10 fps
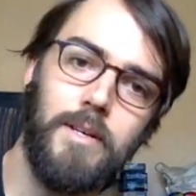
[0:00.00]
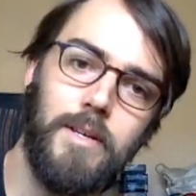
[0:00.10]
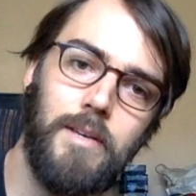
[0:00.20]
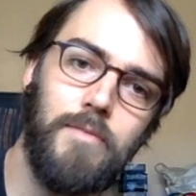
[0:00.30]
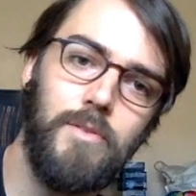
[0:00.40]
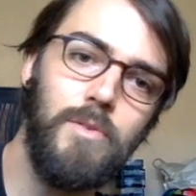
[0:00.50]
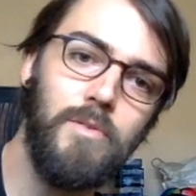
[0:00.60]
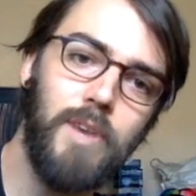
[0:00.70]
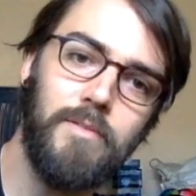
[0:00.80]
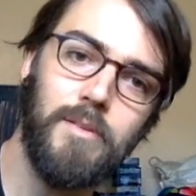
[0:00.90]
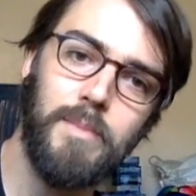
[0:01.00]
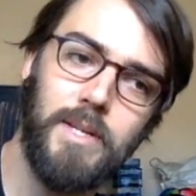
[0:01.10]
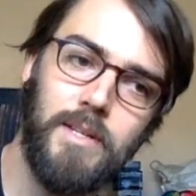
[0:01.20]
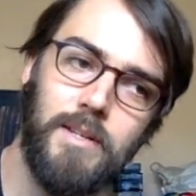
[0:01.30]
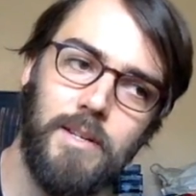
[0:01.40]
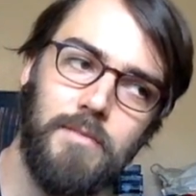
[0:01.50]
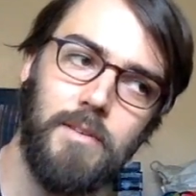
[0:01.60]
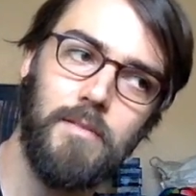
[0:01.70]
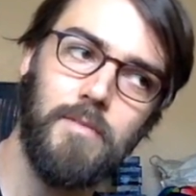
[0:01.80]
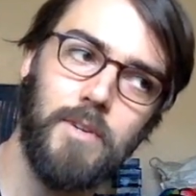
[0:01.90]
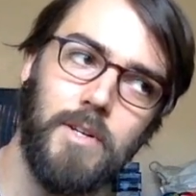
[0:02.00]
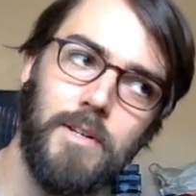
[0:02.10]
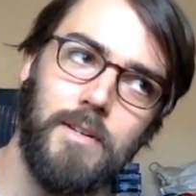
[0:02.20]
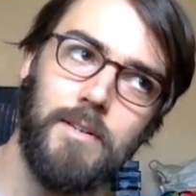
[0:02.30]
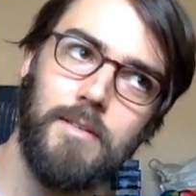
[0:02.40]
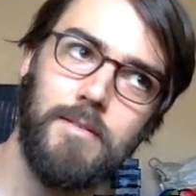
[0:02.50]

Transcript: If you've ever heard